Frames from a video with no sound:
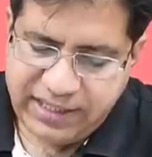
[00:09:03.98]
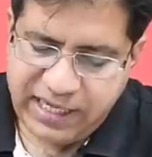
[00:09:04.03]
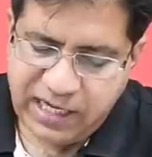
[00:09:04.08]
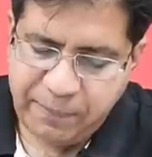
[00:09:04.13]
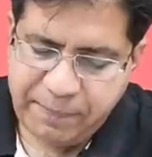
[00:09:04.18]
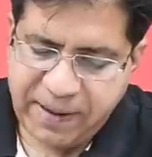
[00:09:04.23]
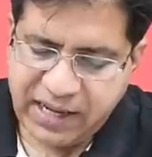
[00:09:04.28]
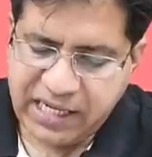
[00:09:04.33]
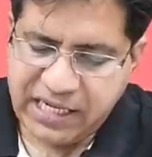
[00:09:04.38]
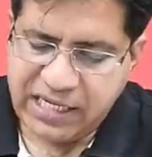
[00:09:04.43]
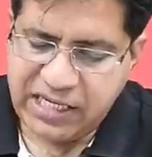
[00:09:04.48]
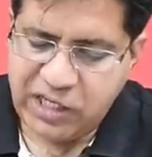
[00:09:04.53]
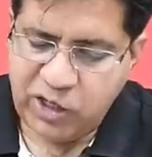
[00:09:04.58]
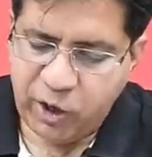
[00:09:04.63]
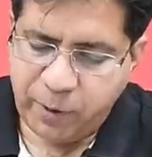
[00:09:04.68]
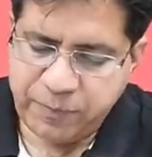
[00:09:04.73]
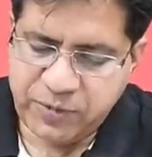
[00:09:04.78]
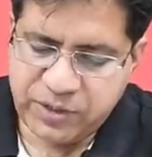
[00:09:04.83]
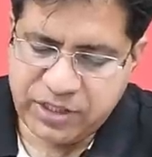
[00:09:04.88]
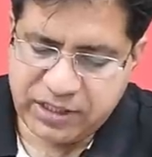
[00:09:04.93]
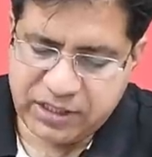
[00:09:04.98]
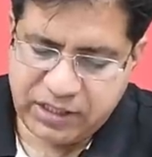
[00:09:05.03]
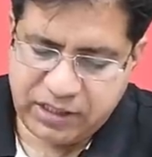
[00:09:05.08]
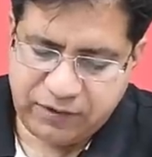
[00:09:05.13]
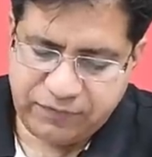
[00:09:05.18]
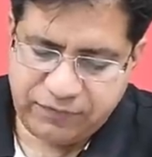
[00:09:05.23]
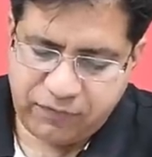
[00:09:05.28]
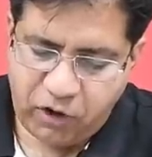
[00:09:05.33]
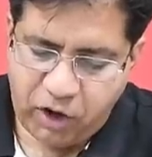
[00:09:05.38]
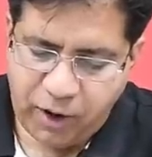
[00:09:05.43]
did Pachidi
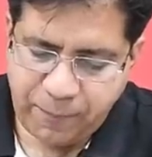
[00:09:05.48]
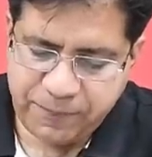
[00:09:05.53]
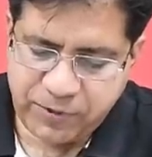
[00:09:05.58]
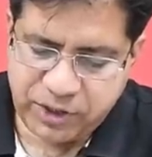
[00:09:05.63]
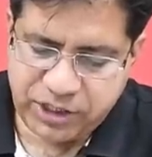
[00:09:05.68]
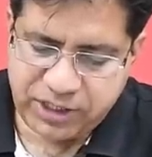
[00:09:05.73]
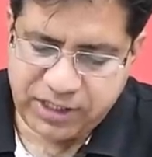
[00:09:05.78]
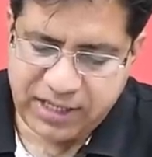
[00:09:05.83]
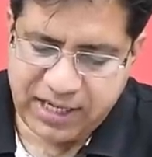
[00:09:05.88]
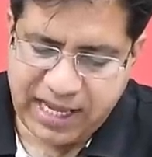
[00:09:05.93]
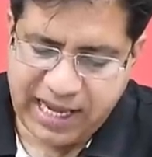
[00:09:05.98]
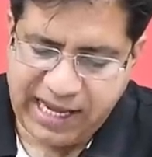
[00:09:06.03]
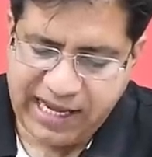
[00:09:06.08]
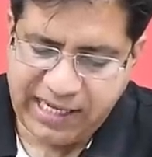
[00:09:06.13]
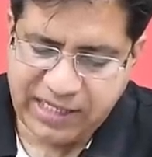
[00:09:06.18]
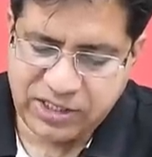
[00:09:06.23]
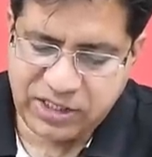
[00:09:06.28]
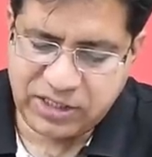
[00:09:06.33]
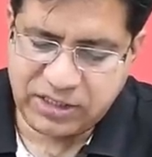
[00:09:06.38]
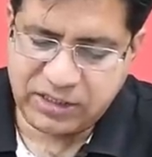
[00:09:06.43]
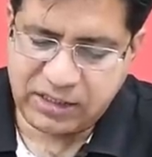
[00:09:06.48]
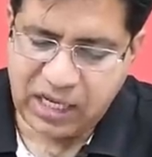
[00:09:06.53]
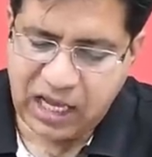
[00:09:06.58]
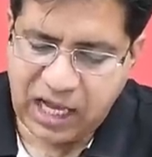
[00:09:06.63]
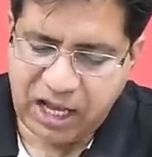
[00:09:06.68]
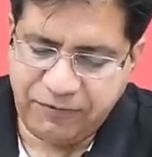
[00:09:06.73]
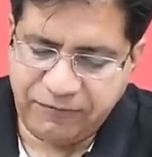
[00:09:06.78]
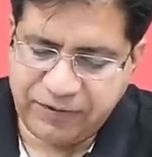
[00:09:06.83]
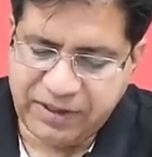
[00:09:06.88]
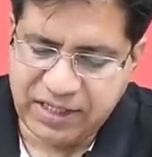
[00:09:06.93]
observe? Option A,
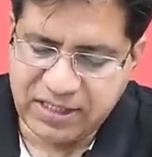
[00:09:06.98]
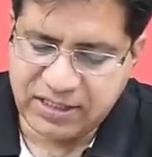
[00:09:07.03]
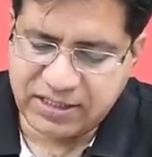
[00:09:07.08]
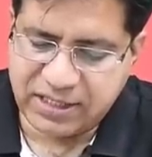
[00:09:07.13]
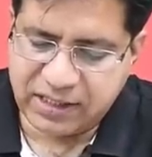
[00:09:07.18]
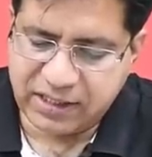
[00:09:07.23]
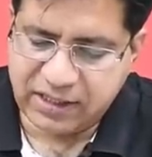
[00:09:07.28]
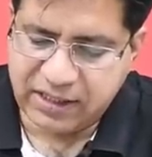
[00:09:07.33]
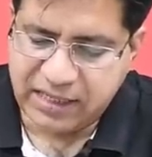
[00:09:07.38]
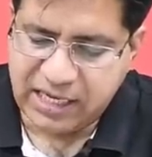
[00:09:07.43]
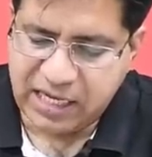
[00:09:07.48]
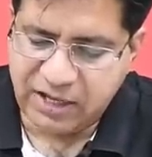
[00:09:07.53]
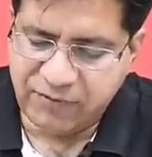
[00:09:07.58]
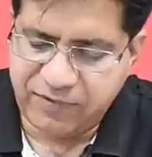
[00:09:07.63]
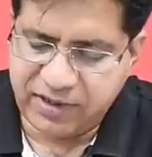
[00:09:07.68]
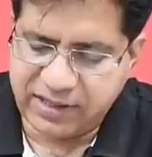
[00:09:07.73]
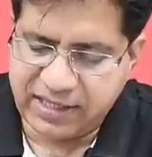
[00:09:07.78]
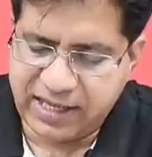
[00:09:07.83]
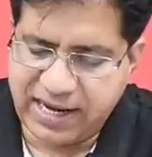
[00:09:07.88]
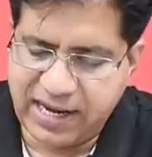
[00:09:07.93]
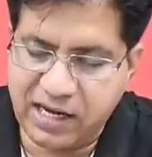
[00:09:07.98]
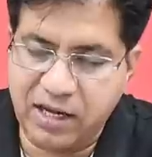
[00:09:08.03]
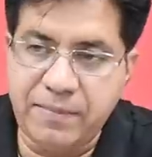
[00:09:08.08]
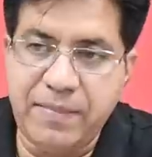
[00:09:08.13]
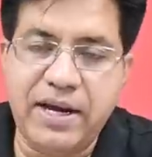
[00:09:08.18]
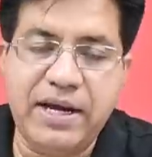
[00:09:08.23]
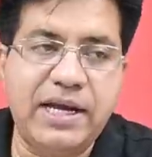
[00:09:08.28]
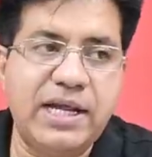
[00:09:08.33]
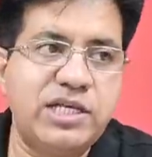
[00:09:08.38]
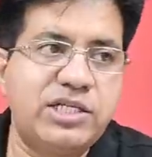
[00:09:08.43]
staff disagreeing with the
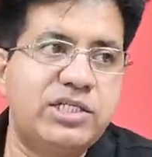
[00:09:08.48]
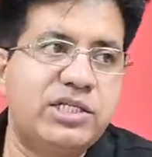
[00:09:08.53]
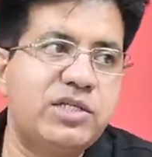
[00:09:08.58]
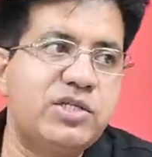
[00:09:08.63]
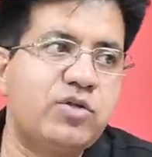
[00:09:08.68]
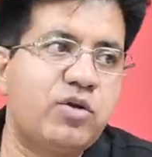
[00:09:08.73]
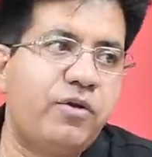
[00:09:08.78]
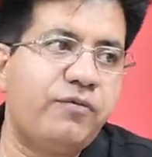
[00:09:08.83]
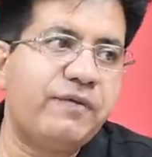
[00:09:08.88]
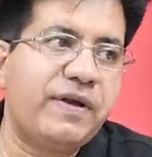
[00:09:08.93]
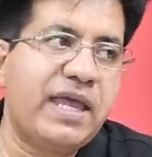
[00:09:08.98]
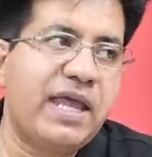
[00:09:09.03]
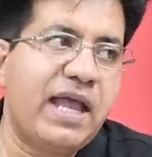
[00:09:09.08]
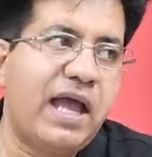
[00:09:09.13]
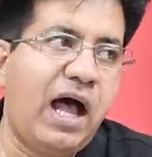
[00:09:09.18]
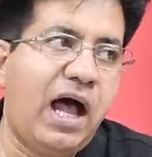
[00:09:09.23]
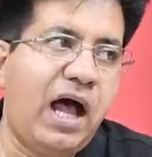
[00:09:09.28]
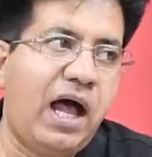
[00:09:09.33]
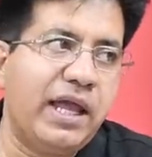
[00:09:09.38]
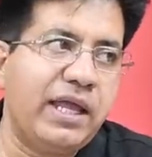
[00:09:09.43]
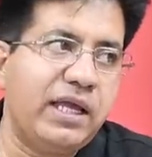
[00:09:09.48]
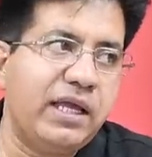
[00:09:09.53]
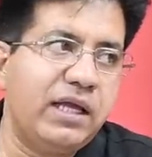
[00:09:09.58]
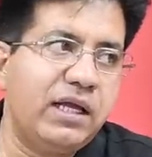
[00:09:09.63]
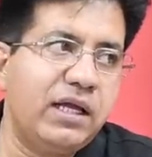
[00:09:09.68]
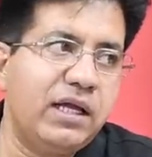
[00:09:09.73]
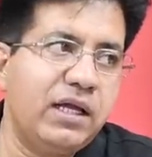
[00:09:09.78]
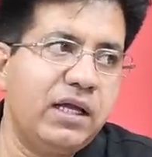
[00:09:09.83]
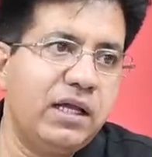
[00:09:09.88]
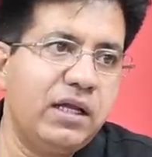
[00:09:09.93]
recommendations of AI.
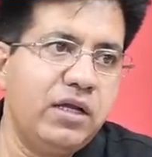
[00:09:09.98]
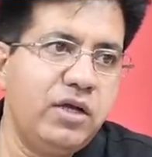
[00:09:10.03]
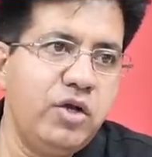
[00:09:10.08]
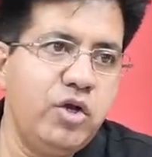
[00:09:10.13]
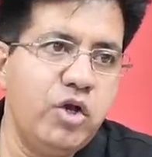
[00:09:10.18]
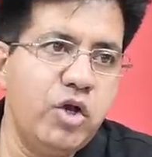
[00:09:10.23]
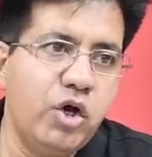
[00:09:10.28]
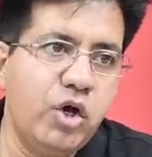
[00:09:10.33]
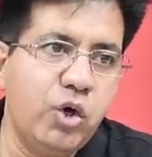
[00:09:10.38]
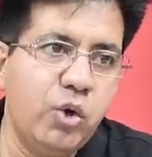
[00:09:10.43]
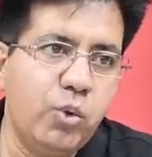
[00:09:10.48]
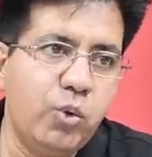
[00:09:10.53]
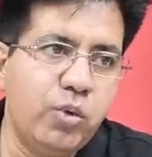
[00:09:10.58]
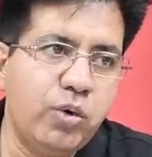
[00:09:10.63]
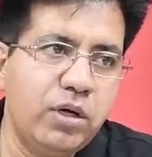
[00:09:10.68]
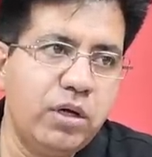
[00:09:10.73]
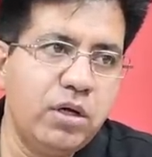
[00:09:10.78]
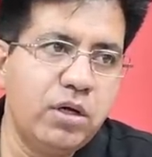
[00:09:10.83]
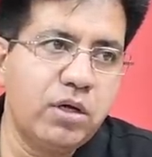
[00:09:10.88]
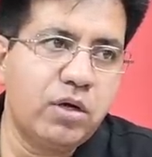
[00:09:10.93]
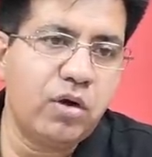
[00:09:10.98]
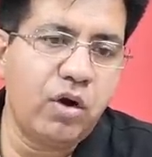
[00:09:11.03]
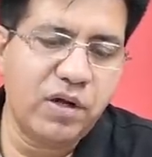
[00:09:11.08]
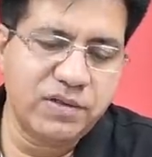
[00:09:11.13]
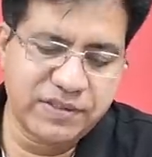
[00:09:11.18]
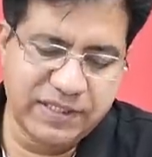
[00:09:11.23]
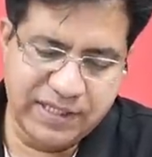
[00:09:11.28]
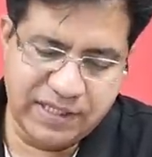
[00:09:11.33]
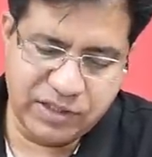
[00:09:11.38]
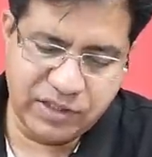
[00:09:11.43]
No,
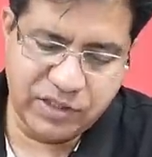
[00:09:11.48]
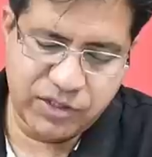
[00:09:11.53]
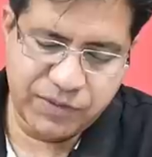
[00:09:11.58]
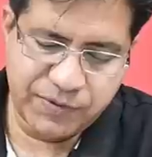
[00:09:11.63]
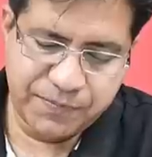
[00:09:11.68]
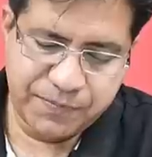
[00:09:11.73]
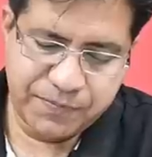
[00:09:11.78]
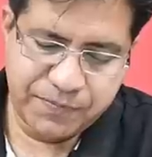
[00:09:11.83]
cross it.